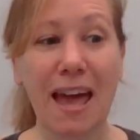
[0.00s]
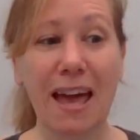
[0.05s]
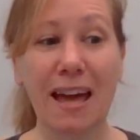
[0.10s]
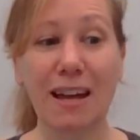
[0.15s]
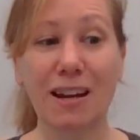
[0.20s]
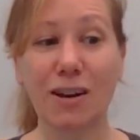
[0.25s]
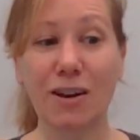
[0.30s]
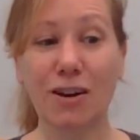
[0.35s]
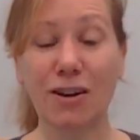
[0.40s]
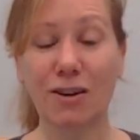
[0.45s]

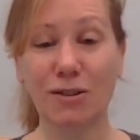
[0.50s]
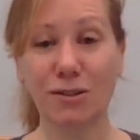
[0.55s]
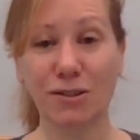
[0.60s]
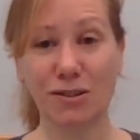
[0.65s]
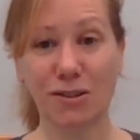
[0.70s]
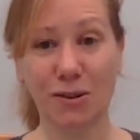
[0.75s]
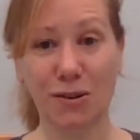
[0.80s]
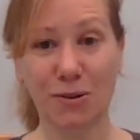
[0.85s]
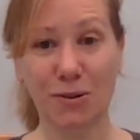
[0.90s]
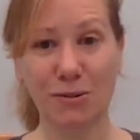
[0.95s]
And
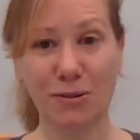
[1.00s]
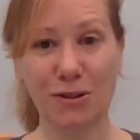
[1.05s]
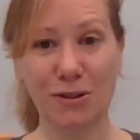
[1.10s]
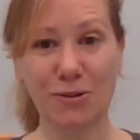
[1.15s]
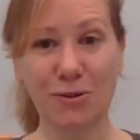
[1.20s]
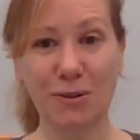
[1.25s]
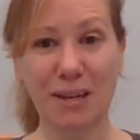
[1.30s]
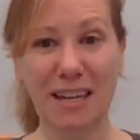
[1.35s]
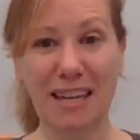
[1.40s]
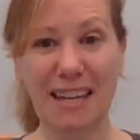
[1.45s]
also
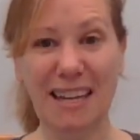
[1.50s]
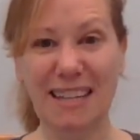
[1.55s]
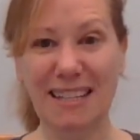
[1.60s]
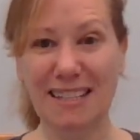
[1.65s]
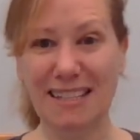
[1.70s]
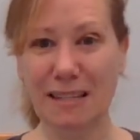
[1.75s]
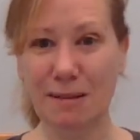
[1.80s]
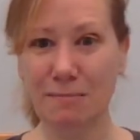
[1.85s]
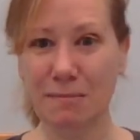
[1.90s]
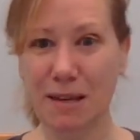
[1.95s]
to eat
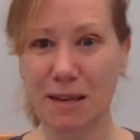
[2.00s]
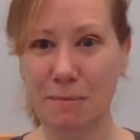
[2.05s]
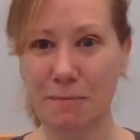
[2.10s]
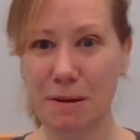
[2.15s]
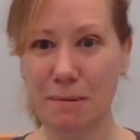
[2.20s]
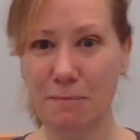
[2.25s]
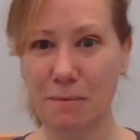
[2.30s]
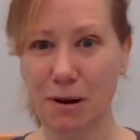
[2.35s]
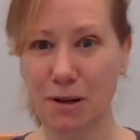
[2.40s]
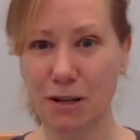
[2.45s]
some
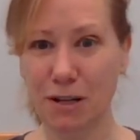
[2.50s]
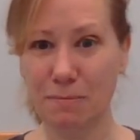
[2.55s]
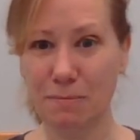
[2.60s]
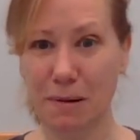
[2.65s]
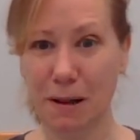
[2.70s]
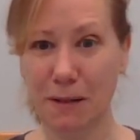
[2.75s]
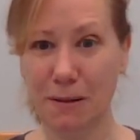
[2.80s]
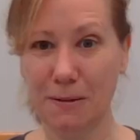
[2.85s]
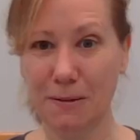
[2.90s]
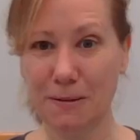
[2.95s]
yummy
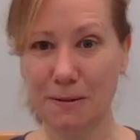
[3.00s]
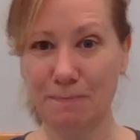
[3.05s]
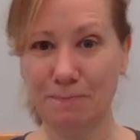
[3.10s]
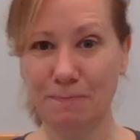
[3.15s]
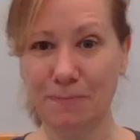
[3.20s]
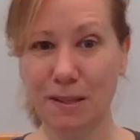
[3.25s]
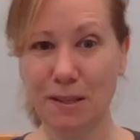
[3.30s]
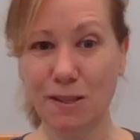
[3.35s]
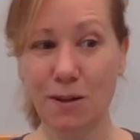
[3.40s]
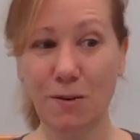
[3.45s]
marshmallows.
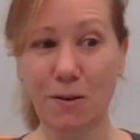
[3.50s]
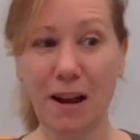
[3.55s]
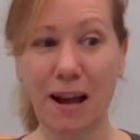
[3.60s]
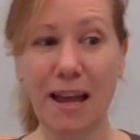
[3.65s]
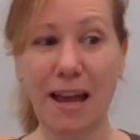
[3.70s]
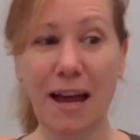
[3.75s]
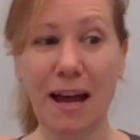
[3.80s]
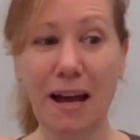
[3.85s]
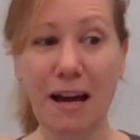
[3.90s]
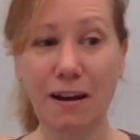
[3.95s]
So
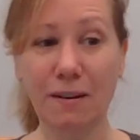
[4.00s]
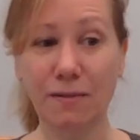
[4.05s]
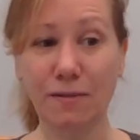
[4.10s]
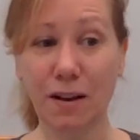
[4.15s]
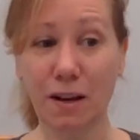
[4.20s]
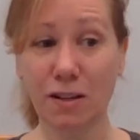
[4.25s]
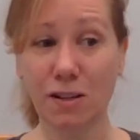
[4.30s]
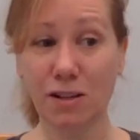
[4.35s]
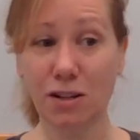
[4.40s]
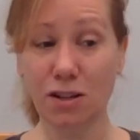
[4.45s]
I have
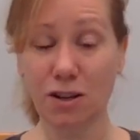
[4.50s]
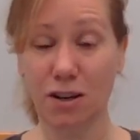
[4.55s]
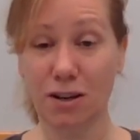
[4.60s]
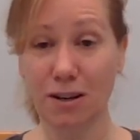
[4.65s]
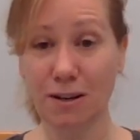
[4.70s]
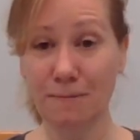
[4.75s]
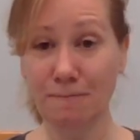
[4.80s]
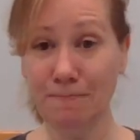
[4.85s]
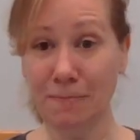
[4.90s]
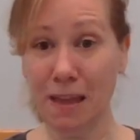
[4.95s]
a
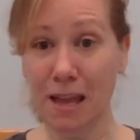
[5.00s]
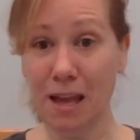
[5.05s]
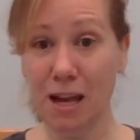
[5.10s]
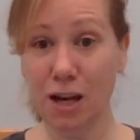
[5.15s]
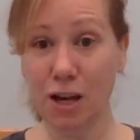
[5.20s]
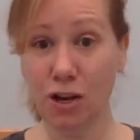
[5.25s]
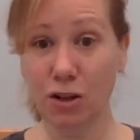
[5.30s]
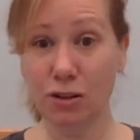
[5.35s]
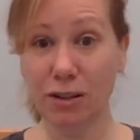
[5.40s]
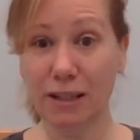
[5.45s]
song
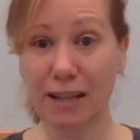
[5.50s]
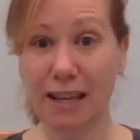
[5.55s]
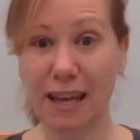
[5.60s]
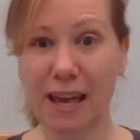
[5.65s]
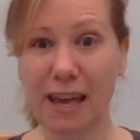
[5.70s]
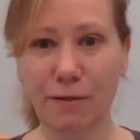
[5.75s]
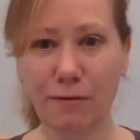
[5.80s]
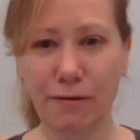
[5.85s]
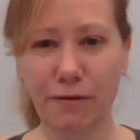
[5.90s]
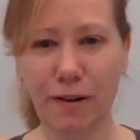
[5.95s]
called the
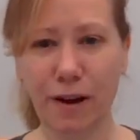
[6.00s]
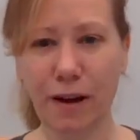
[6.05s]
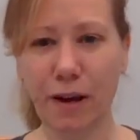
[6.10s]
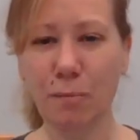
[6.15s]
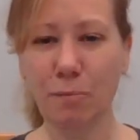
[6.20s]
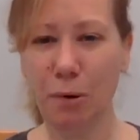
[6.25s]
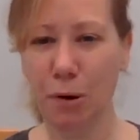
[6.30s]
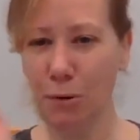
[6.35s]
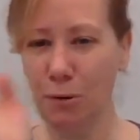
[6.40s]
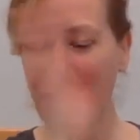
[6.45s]

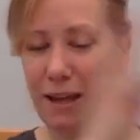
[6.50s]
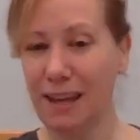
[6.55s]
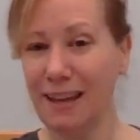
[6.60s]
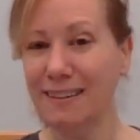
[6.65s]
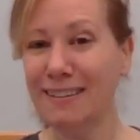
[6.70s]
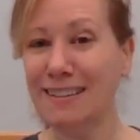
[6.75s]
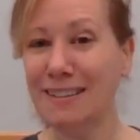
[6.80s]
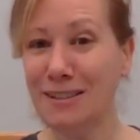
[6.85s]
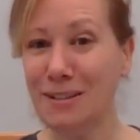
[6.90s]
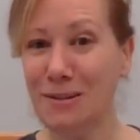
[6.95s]
Campfire Pokey.
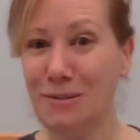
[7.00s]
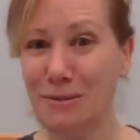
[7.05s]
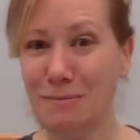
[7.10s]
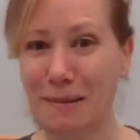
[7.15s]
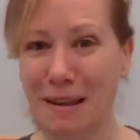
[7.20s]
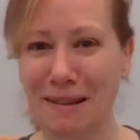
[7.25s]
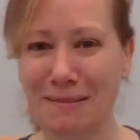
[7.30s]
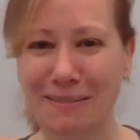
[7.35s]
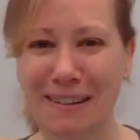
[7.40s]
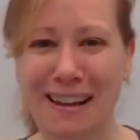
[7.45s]
Excuse
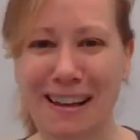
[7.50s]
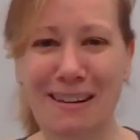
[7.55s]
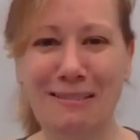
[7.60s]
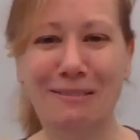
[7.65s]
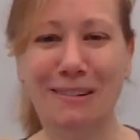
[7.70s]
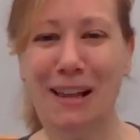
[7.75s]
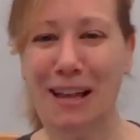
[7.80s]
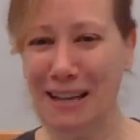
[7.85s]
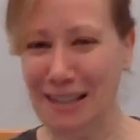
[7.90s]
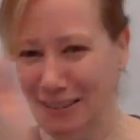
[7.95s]
me,
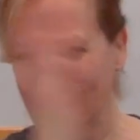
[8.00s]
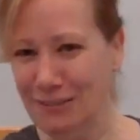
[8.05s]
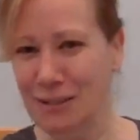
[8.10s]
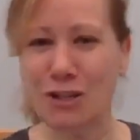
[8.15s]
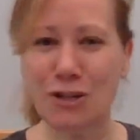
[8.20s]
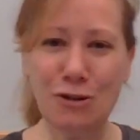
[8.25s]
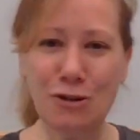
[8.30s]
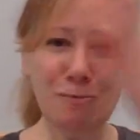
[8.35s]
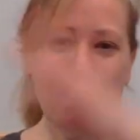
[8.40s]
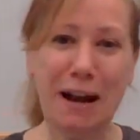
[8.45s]
while I
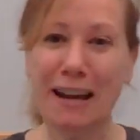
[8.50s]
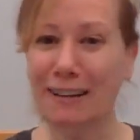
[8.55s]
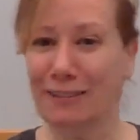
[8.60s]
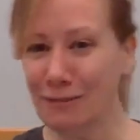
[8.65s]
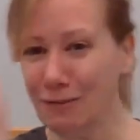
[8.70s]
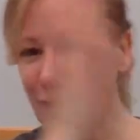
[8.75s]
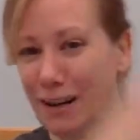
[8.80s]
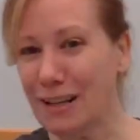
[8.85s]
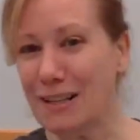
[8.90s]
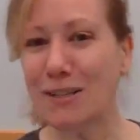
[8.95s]
shoo my
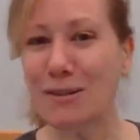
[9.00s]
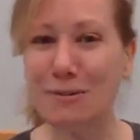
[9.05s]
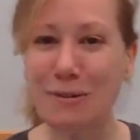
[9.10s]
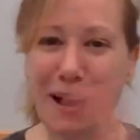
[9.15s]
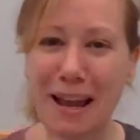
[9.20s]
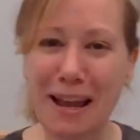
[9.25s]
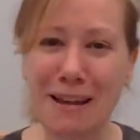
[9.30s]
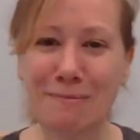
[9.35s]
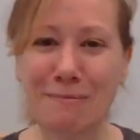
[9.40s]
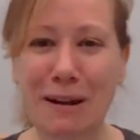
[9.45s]
friends
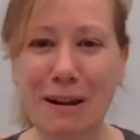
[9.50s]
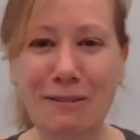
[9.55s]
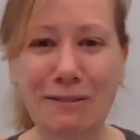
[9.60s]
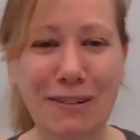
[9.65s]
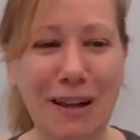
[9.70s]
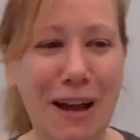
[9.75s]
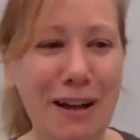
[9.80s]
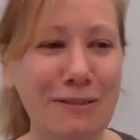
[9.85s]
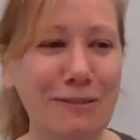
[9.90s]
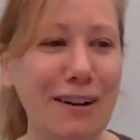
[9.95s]
away, my
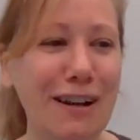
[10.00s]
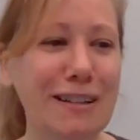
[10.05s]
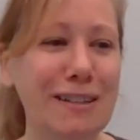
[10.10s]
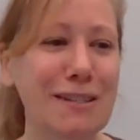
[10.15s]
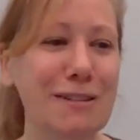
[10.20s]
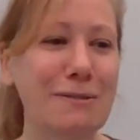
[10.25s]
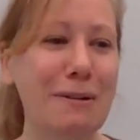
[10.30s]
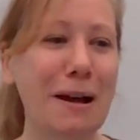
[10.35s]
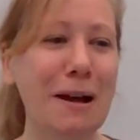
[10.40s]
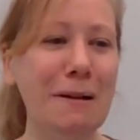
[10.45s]
fly
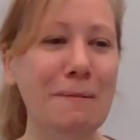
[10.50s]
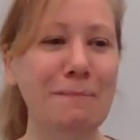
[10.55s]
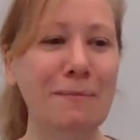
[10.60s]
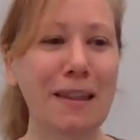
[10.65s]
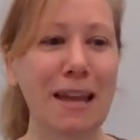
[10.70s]
friends away.